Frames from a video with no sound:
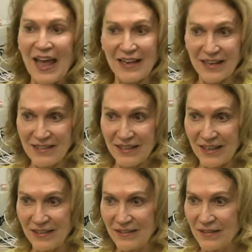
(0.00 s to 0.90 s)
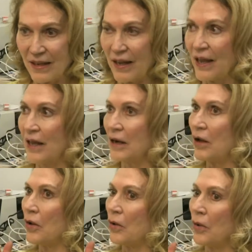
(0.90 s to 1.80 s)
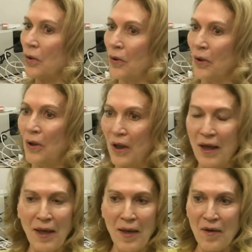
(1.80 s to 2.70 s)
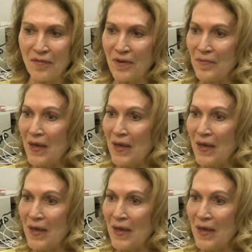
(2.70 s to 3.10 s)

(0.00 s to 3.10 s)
And I did. And from